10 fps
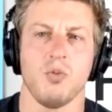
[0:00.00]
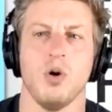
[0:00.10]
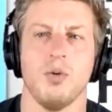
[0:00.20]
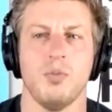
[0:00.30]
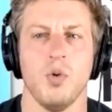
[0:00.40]

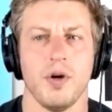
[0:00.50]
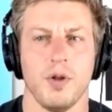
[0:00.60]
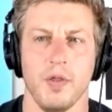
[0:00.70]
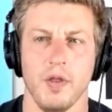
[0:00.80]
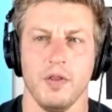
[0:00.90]
one point
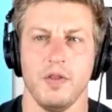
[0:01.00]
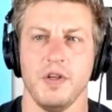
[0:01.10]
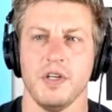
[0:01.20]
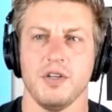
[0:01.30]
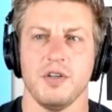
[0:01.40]
on
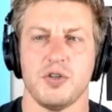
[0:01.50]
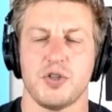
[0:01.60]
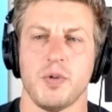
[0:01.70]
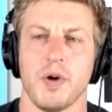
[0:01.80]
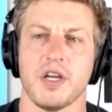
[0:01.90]
the
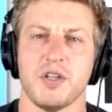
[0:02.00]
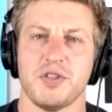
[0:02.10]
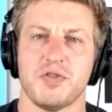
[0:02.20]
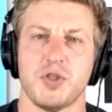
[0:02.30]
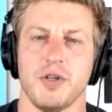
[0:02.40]

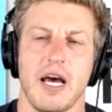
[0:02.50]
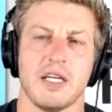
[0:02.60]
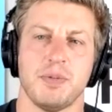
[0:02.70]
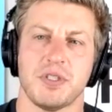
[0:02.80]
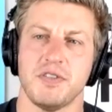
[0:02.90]
shrinkage of certain
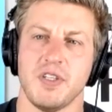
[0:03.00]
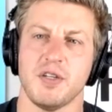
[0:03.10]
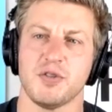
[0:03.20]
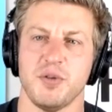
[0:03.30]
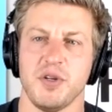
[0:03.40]
aspects of the
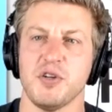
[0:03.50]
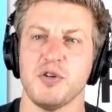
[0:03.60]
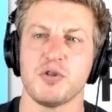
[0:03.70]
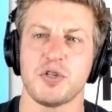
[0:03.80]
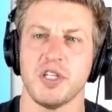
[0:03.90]
industry. And
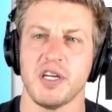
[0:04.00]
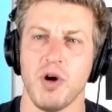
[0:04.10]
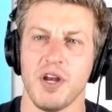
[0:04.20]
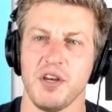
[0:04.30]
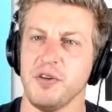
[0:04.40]
usually
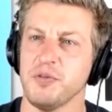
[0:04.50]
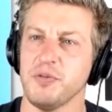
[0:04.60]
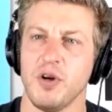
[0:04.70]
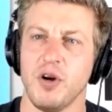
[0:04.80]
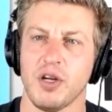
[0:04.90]
when you
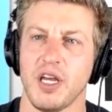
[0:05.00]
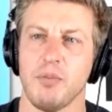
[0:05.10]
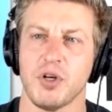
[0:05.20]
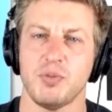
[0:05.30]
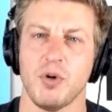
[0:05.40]

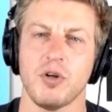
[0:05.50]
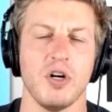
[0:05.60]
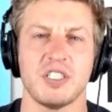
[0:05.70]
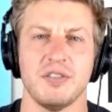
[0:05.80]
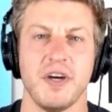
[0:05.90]
get much more
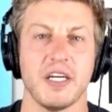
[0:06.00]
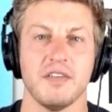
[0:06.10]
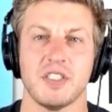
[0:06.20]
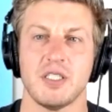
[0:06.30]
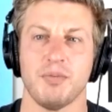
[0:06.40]
cost
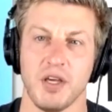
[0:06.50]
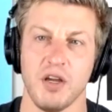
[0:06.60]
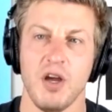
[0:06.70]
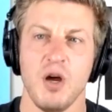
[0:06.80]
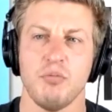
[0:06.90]
effective at
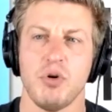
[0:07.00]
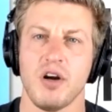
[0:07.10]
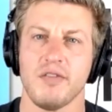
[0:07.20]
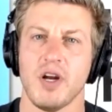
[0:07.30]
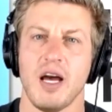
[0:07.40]
something,
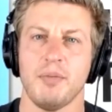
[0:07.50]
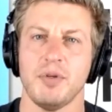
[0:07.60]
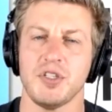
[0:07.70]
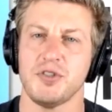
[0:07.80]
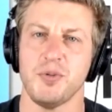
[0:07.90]
part of what
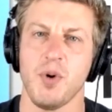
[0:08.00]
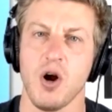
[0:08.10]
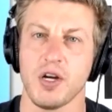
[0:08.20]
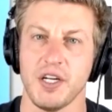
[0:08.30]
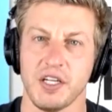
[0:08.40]
happens is your
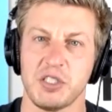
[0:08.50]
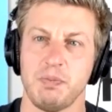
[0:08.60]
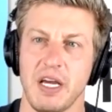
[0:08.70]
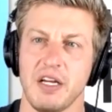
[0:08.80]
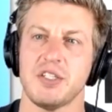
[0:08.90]
market
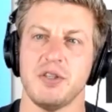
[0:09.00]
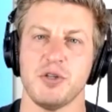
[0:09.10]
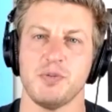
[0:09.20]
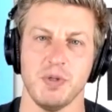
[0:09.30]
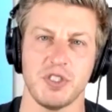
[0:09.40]
expands. And
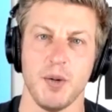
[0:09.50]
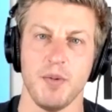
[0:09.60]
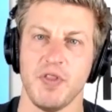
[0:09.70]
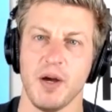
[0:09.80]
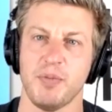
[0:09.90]
there's been some
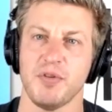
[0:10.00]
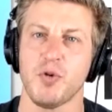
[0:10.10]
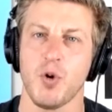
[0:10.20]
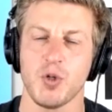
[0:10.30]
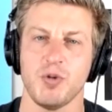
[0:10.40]
of that, but
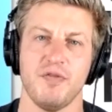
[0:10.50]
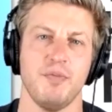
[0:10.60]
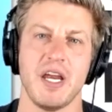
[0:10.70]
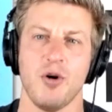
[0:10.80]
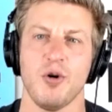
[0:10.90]
of course we have
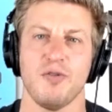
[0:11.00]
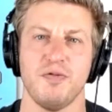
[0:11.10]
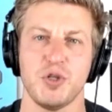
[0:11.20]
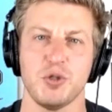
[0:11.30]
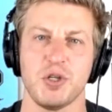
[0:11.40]
many
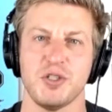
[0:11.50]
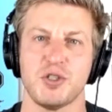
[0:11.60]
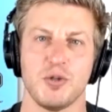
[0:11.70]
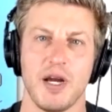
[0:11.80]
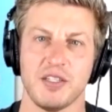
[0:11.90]
artificial
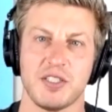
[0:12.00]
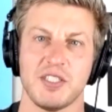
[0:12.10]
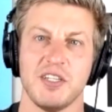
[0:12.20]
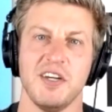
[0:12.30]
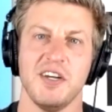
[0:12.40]
constraints